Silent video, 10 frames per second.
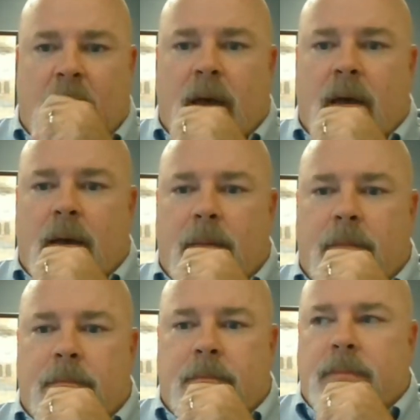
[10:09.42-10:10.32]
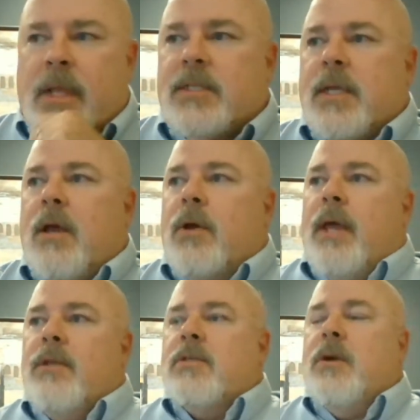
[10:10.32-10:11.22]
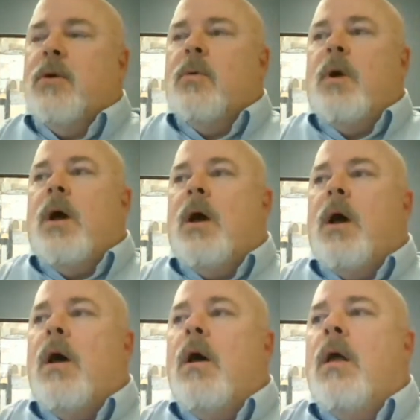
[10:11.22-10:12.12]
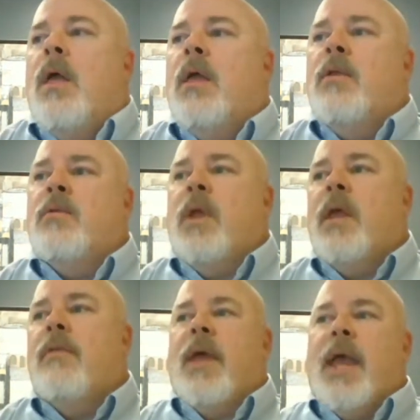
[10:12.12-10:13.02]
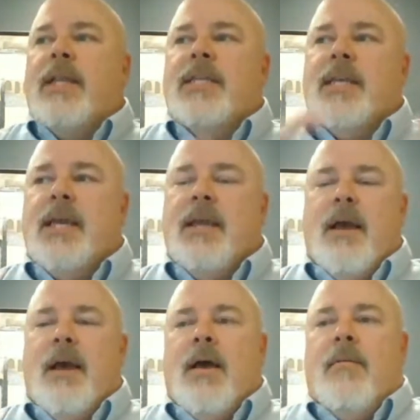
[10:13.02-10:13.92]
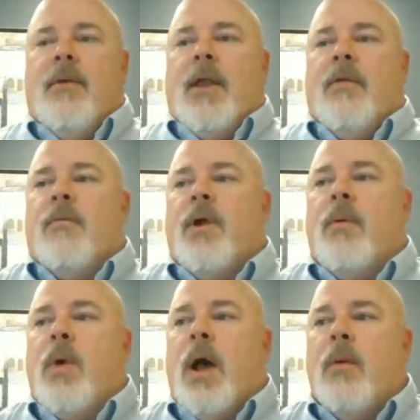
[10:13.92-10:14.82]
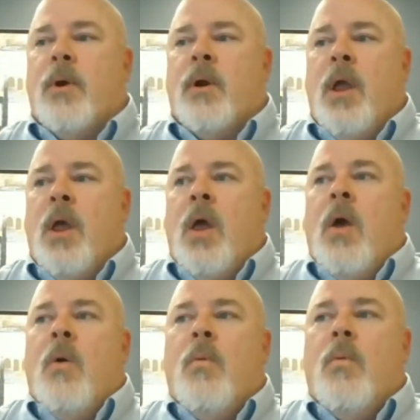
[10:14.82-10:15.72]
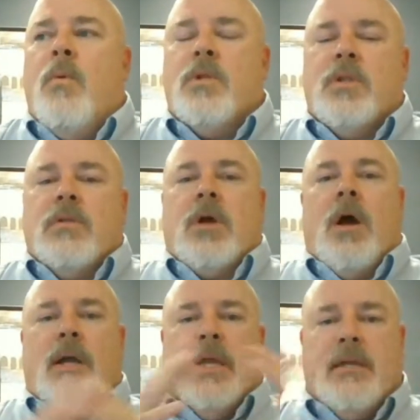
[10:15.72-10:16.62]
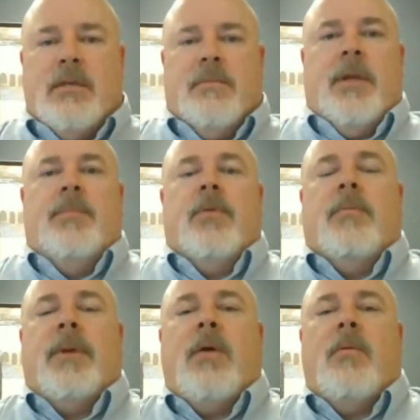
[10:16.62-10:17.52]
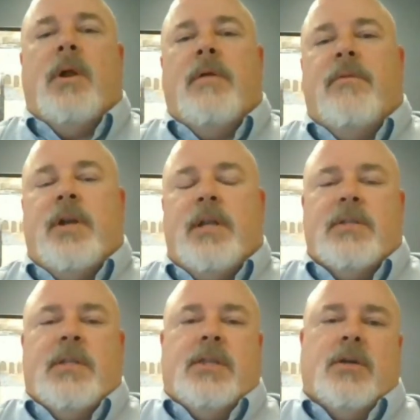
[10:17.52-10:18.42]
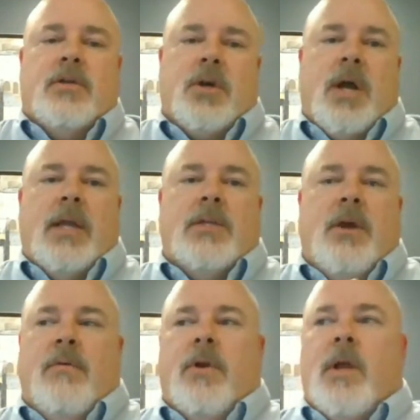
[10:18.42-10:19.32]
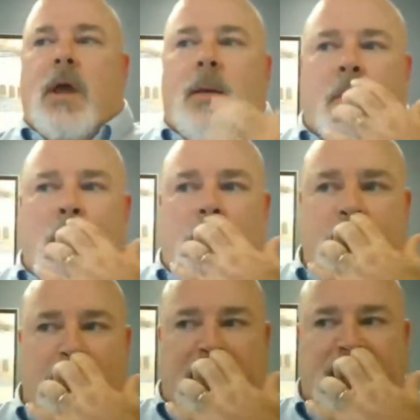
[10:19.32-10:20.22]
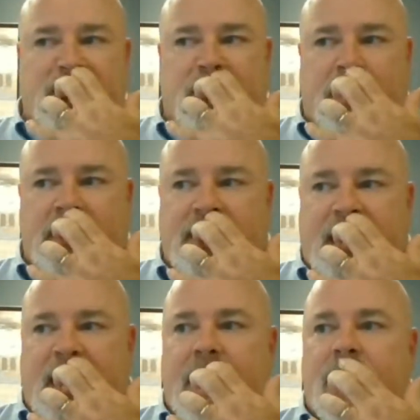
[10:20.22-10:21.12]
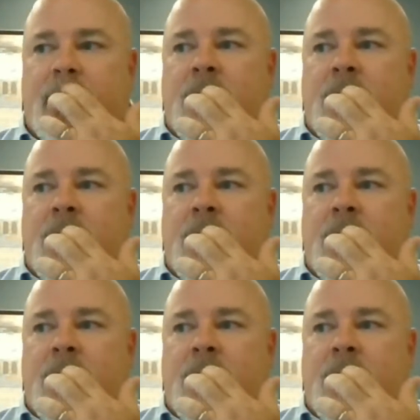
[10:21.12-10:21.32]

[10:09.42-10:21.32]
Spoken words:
Let's see. Okay, so in the AT kind of realm, while we're talking to people about whatever it is that they're trying to overcome, we want to make sure we stay